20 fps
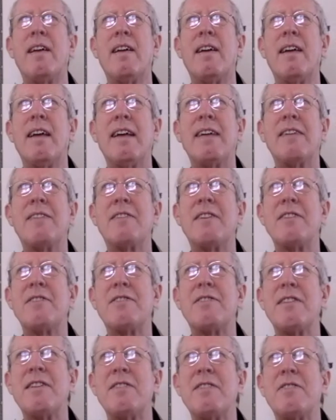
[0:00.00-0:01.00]

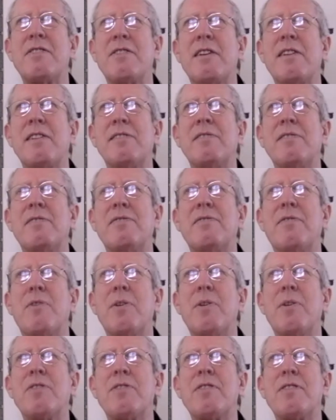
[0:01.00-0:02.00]
existence and
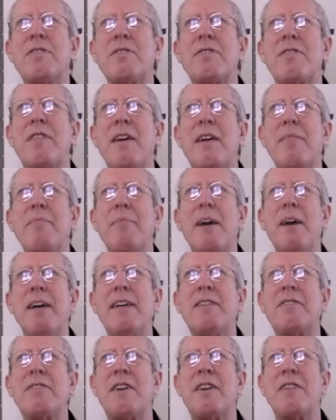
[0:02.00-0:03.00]
forces that
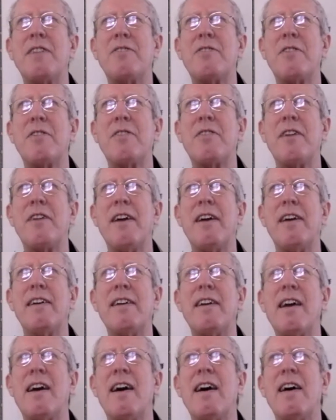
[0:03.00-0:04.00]
make such a thing
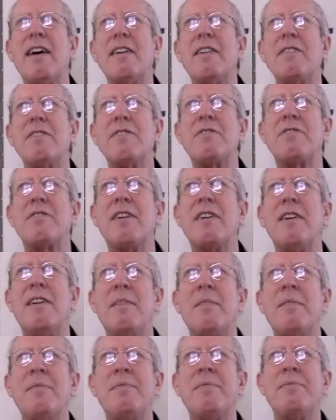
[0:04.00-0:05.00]
as
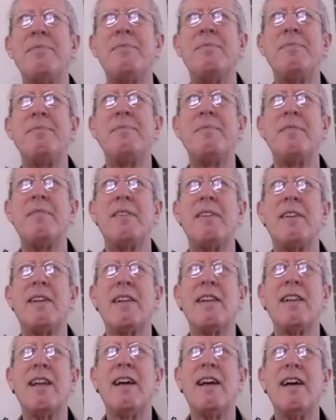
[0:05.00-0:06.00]

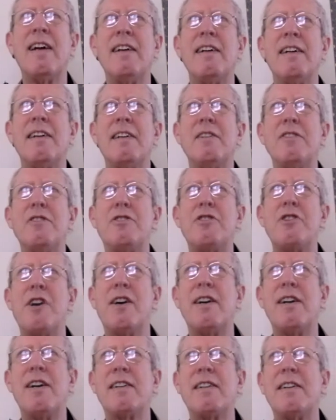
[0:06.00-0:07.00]
clay in a
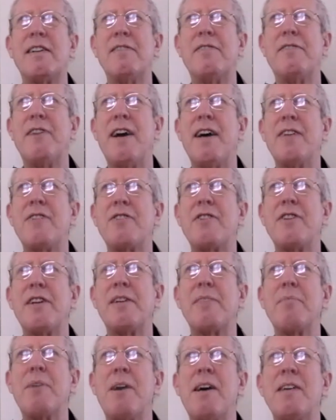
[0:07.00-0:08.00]
jug and fashioning
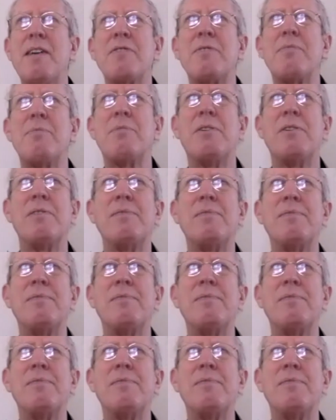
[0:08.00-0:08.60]
possible.